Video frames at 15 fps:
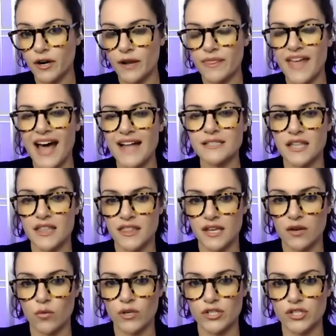and that's I
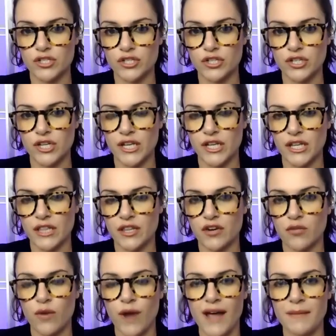think which it, it, the
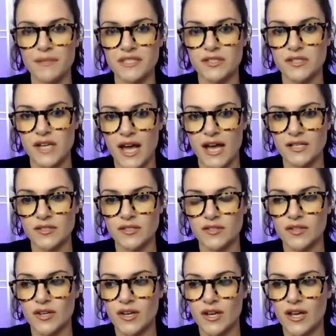crime isn't as